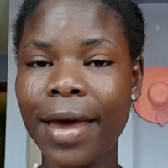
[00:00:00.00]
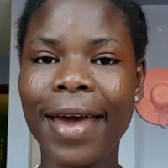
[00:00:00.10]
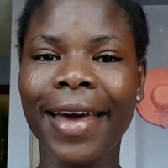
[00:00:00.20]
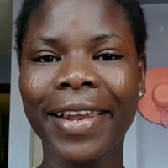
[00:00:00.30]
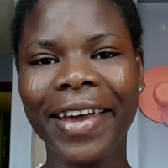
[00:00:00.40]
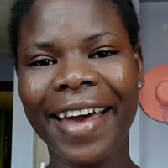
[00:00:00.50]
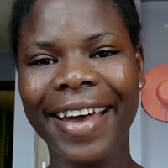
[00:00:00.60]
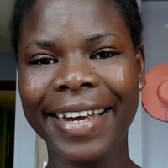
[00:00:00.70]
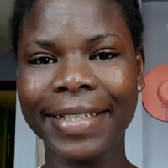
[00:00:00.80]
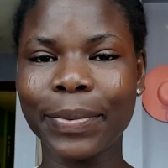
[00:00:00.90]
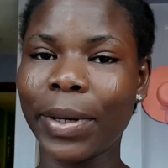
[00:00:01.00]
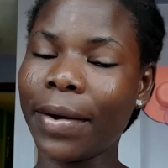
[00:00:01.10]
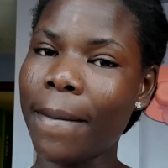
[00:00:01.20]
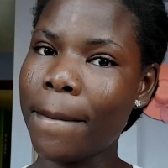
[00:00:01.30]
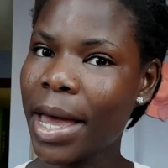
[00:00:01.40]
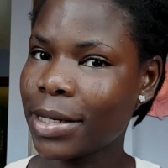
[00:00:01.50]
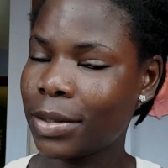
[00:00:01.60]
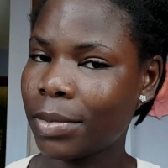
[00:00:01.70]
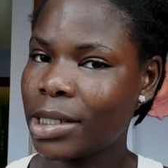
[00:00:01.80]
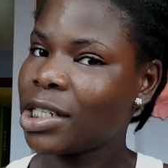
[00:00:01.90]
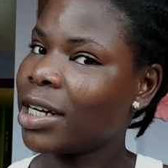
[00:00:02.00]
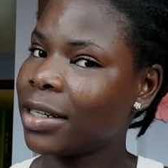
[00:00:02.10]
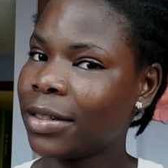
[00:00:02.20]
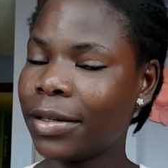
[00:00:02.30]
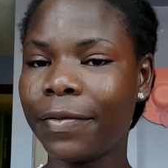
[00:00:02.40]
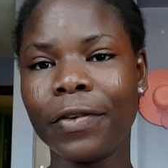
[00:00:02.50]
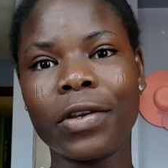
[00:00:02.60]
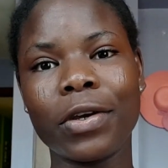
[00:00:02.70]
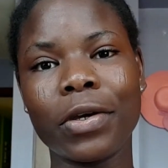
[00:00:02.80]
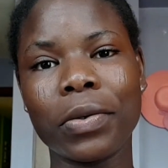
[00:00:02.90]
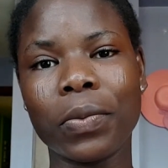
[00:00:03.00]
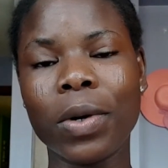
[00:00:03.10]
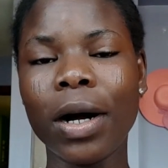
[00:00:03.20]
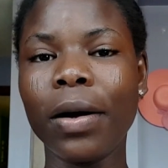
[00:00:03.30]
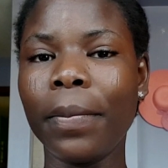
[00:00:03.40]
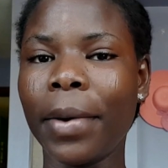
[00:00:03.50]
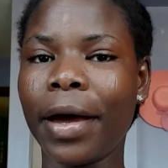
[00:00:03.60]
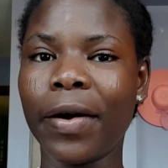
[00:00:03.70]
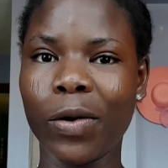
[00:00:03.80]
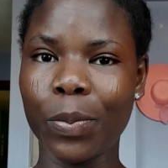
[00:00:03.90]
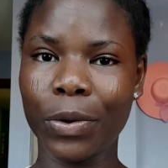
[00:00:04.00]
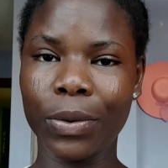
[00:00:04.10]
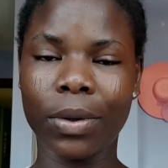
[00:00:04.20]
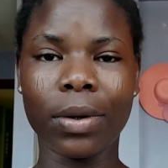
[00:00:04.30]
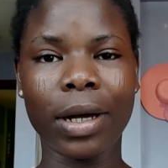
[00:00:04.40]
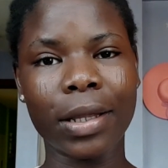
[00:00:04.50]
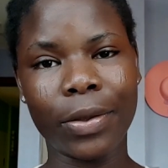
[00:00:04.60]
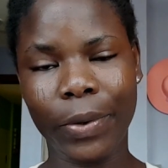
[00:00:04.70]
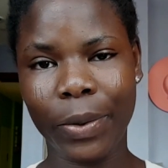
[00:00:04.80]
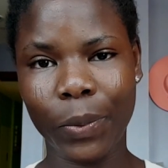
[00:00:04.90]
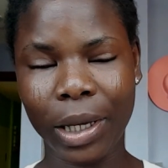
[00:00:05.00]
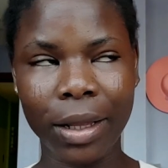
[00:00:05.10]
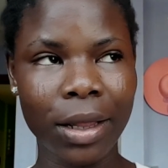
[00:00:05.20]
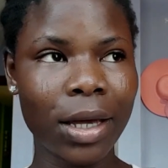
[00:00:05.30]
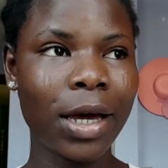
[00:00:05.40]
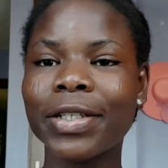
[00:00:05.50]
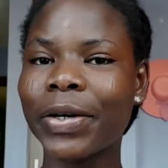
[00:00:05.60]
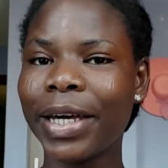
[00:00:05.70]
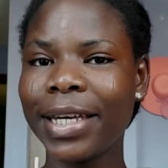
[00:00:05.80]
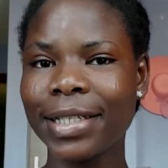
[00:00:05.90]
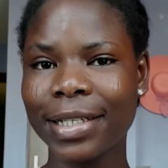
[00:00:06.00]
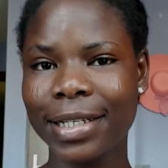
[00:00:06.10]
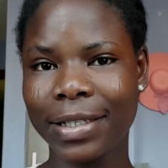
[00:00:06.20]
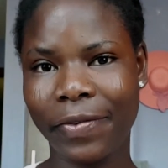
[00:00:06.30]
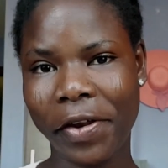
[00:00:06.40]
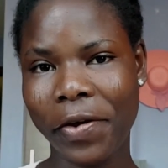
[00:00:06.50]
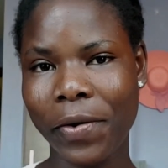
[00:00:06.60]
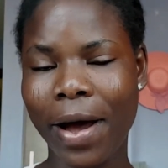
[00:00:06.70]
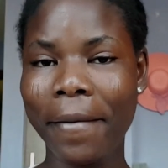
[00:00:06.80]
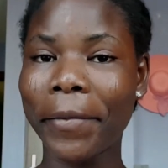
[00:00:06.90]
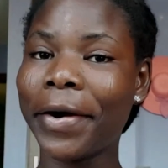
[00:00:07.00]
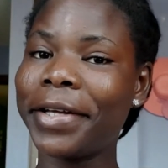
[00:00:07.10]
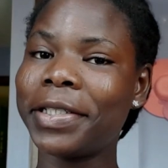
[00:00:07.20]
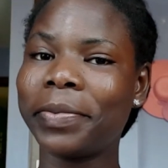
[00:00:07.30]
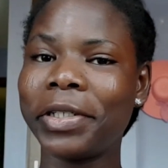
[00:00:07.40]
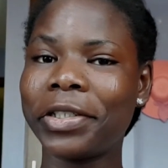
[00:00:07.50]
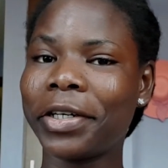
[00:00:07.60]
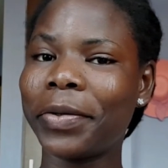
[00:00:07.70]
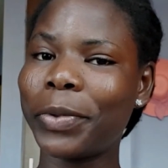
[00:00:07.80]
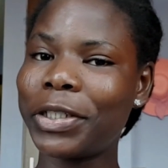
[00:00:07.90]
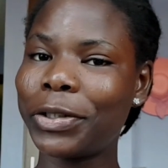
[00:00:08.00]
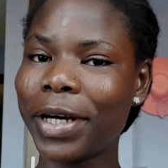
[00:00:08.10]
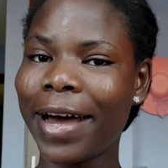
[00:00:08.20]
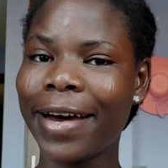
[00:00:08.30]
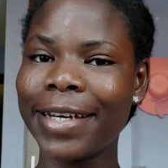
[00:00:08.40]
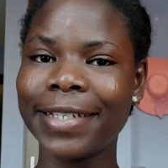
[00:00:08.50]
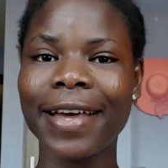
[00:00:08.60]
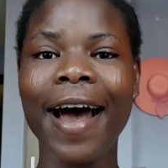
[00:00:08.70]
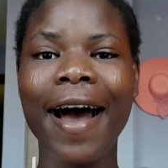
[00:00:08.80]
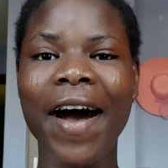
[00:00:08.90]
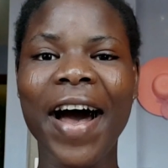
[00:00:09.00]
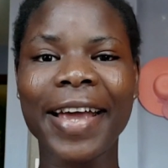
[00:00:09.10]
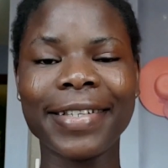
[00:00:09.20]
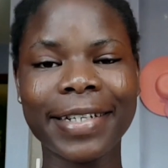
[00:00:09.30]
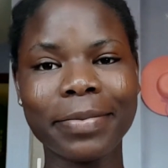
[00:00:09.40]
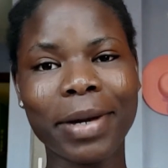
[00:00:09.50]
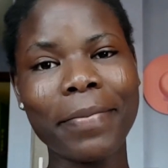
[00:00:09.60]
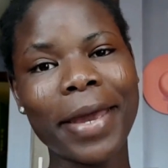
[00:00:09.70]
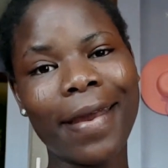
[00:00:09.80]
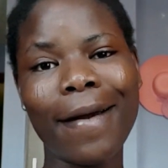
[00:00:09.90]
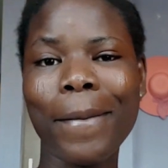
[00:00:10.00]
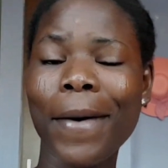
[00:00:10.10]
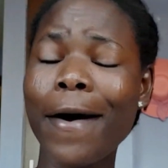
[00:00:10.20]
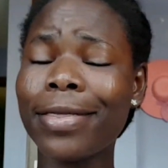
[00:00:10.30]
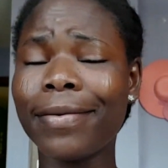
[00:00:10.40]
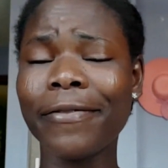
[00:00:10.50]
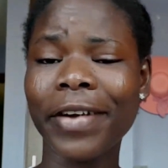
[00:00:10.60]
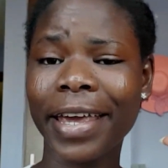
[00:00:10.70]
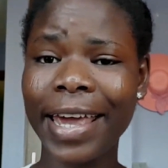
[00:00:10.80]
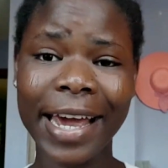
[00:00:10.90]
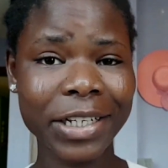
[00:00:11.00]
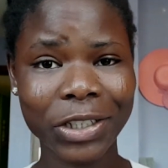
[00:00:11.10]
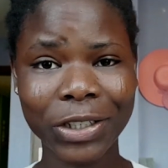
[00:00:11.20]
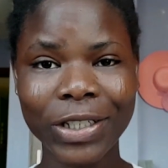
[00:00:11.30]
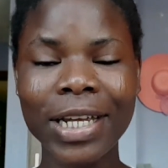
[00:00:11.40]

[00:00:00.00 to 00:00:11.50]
Hello guys, welcome back to my channel. If you're new, you're welcome. I hope you all are doing well. So in today's video, I'm going to be sharing with you guys how I did my makeup on a vacation.